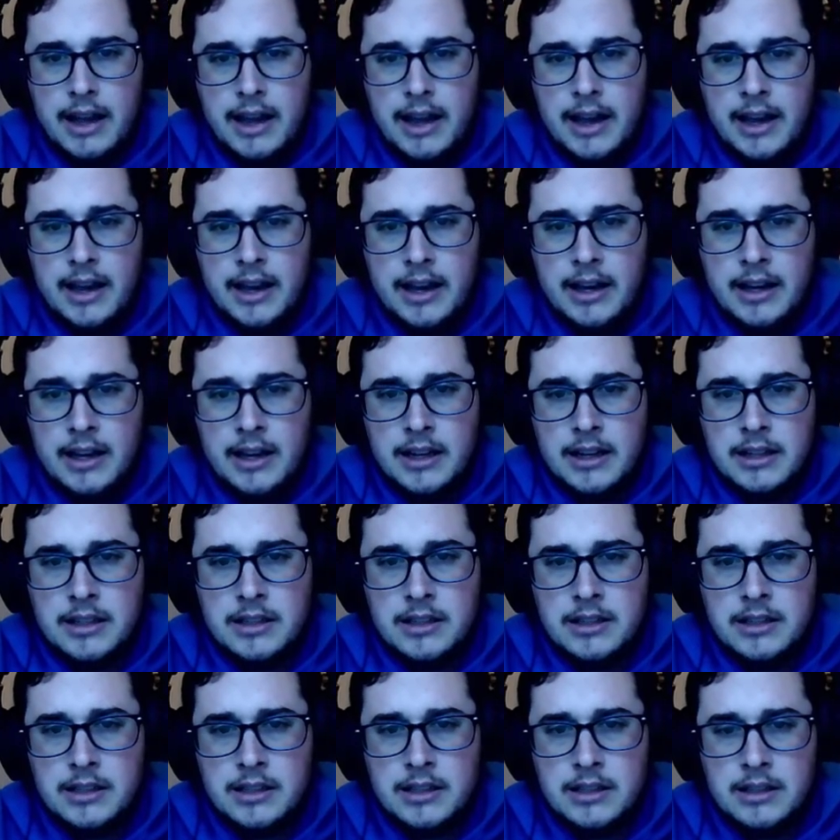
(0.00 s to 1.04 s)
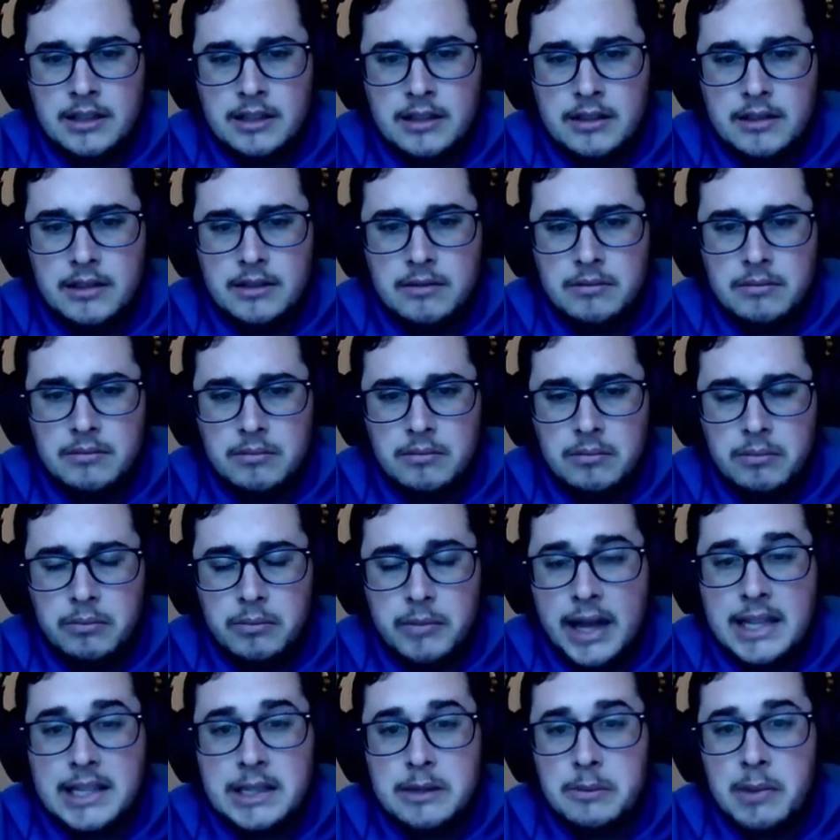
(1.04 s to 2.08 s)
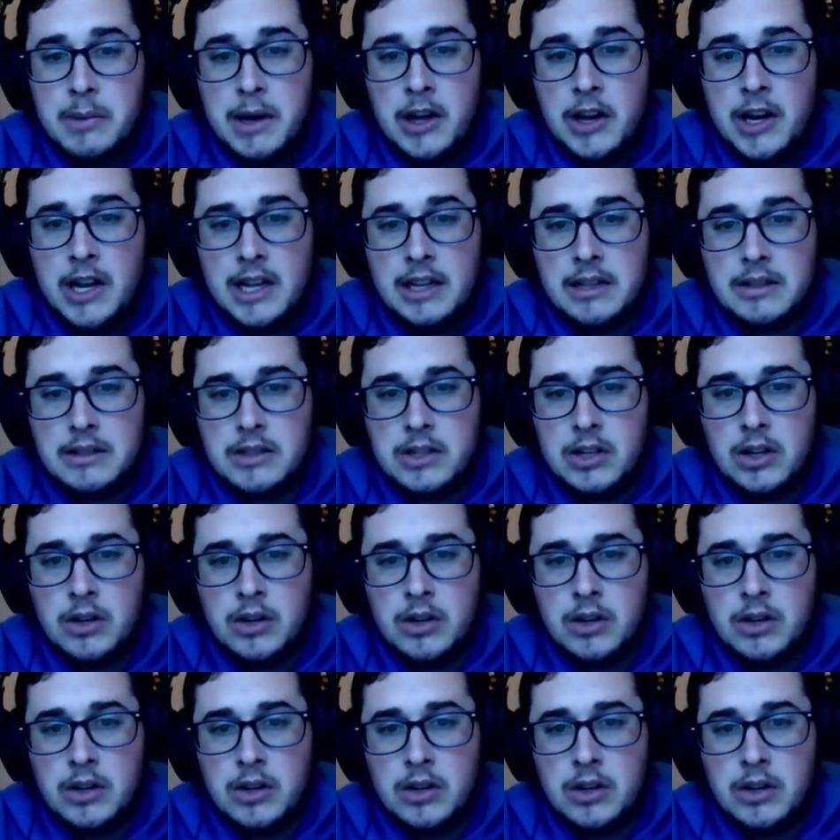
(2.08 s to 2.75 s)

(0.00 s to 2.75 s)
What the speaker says: and that's about it.